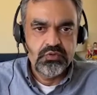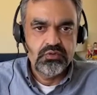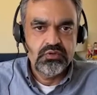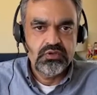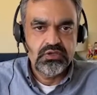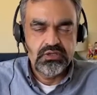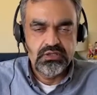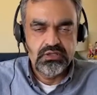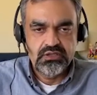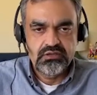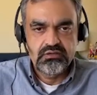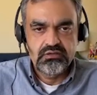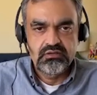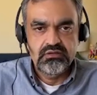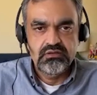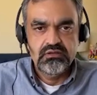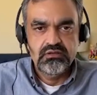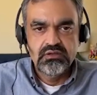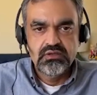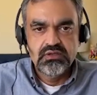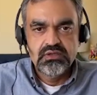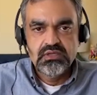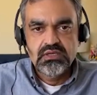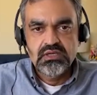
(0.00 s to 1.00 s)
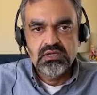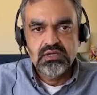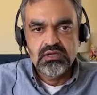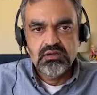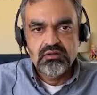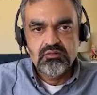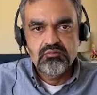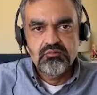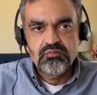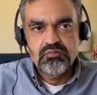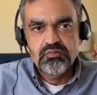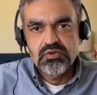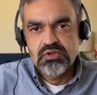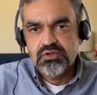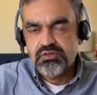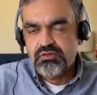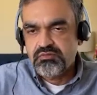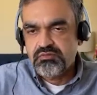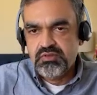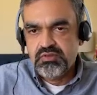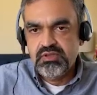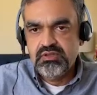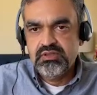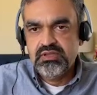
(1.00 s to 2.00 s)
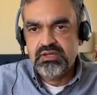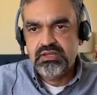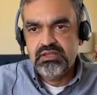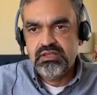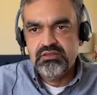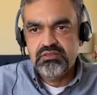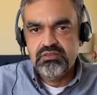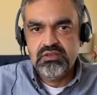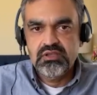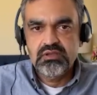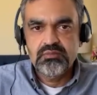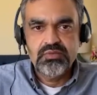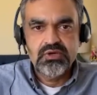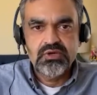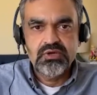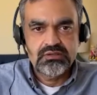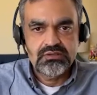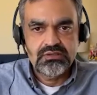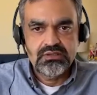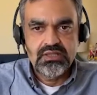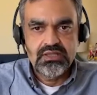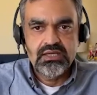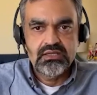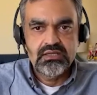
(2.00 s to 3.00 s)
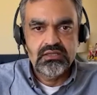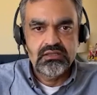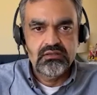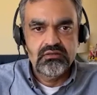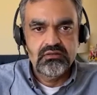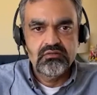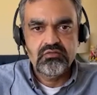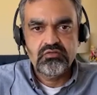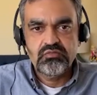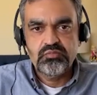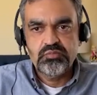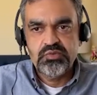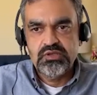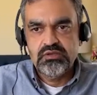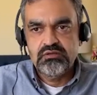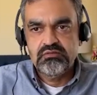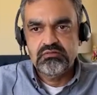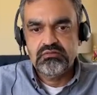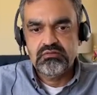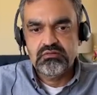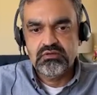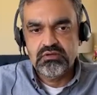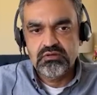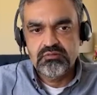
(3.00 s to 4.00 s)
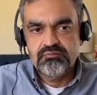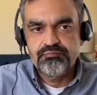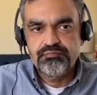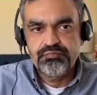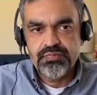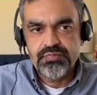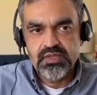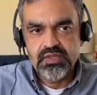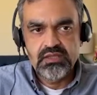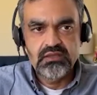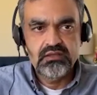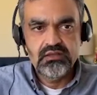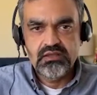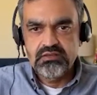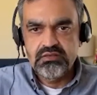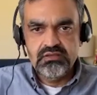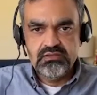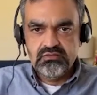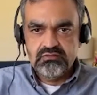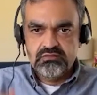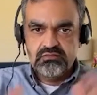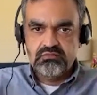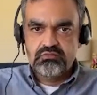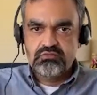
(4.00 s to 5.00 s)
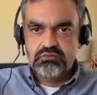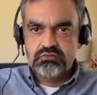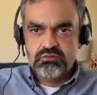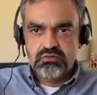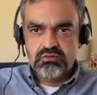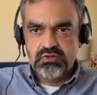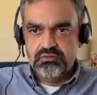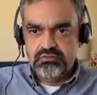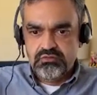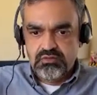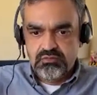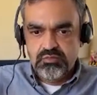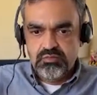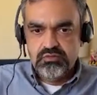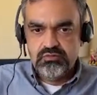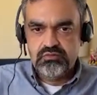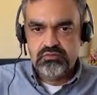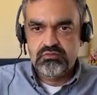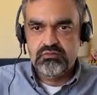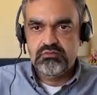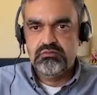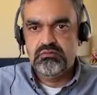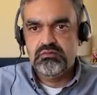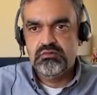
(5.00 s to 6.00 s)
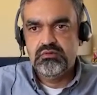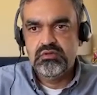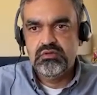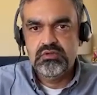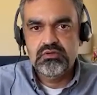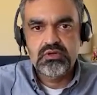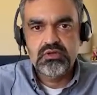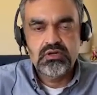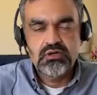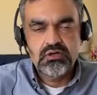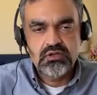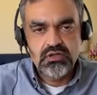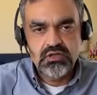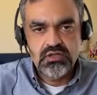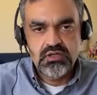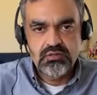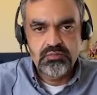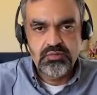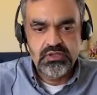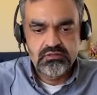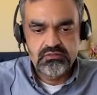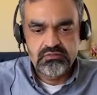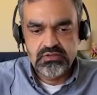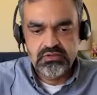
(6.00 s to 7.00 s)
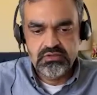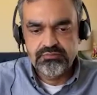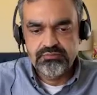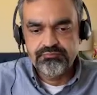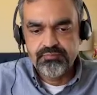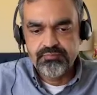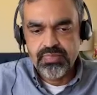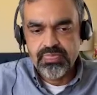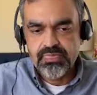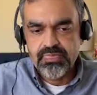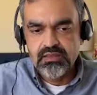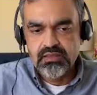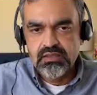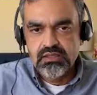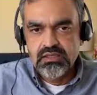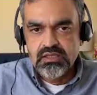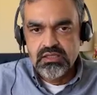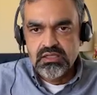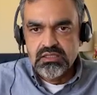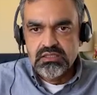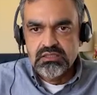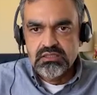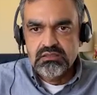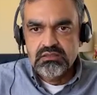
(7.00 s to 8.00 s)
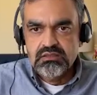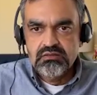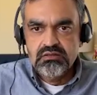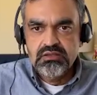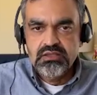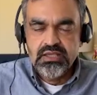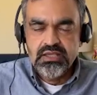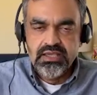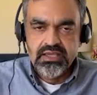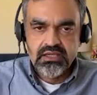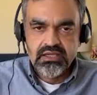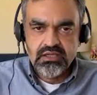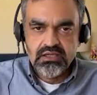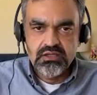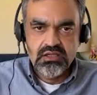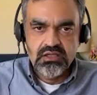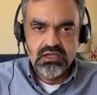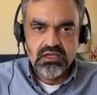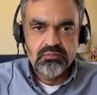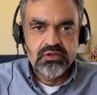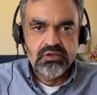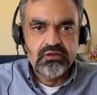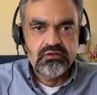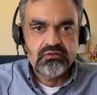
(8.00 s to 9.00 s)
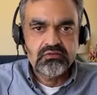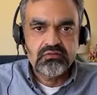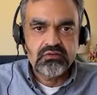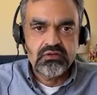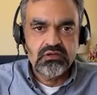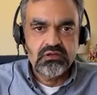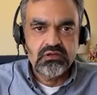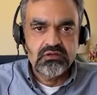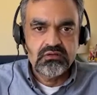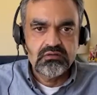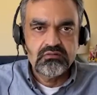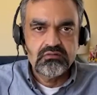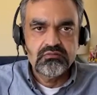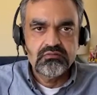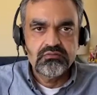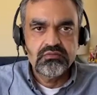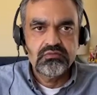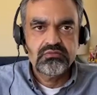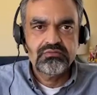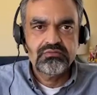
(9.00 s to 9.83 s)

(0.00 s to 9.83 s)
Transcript: connected. Another thing that I think about a lot in this space, and I think this is true across almost the entire economy, is that the economics of